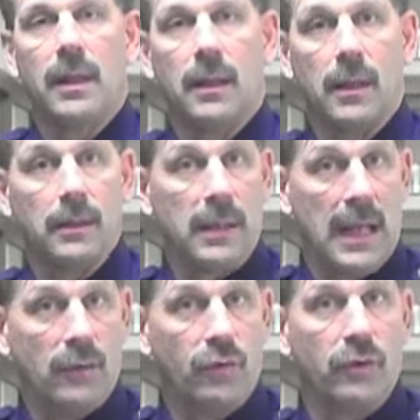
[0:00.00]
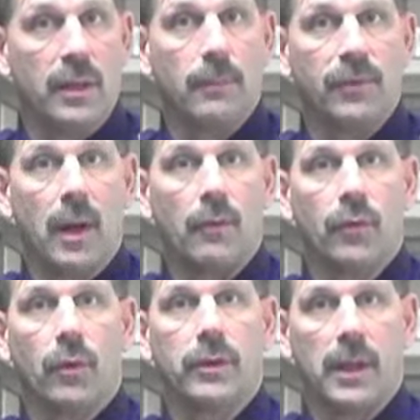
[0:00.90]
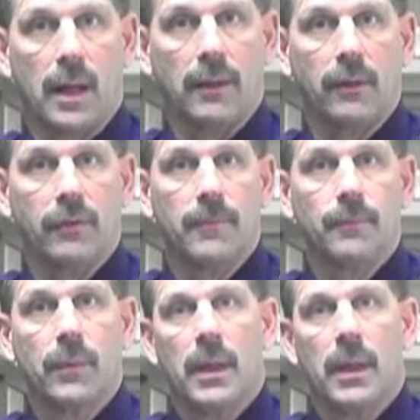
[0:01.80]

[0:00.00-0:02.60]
be a danger to themselves or to others.